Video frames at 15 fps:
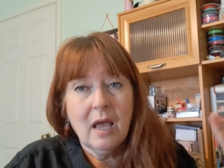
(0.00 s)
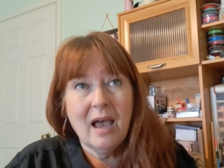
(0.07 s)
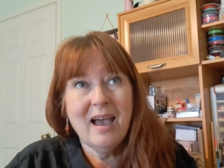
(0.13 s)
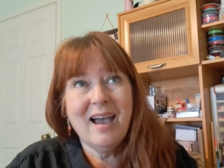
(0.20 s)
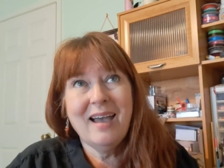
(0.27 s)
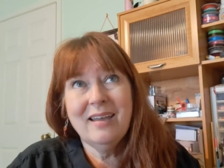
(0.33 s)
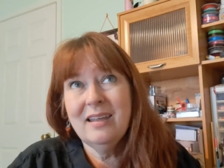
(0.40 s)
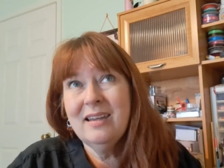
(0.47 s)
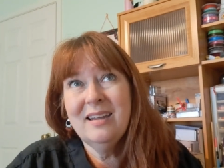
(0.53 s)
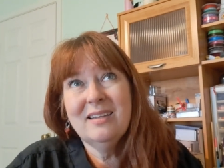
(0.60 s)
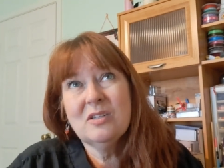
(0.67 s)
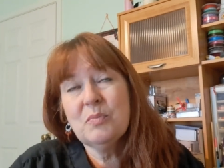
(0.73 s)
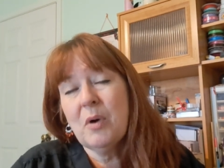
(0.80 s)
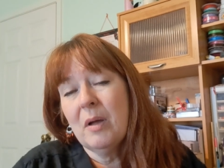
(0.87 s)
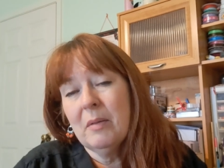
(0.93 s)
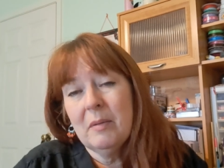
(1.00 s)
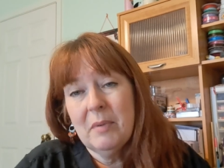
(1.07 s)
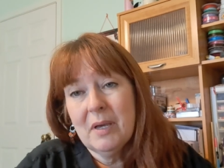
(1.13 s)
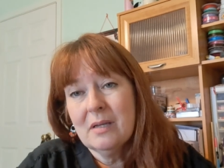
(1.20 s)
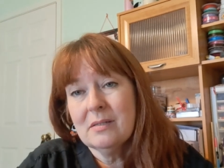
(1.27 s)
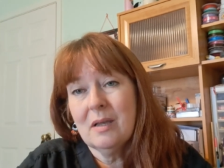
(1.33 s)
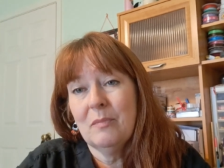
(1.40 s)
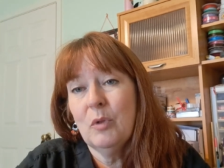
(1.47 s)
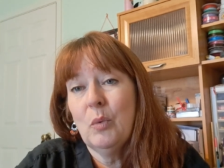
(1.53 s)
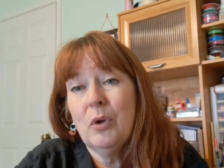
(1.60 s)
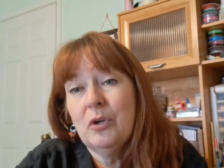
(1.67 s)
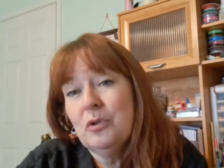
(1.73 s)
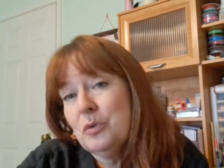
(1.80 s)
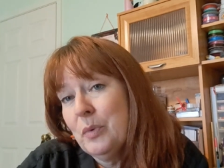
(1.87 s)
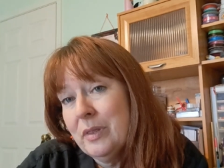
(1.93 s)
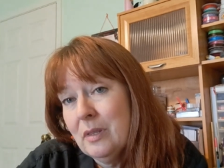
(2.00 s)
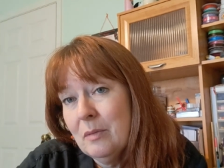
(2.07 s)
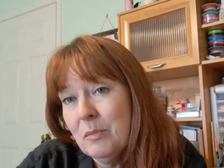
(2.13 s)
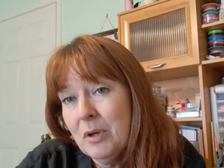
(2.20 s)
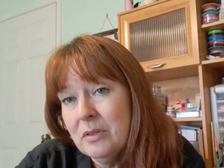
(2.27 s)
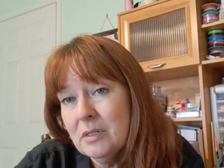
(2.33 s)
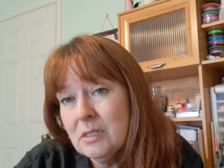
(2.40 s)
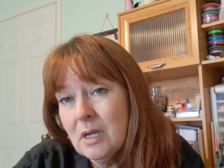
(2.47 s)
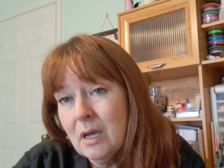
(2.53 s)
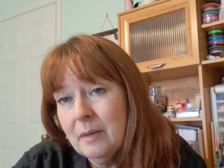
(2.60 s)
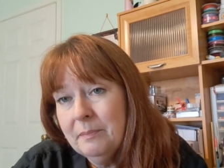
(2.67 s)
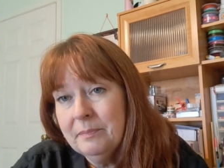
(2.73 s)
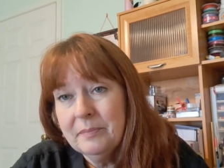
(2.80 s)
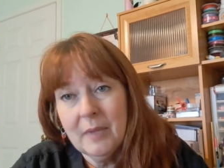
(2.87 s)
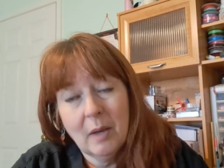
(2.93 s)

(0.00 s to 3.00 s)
I, and it's probably because I'm the one who's with him all the time,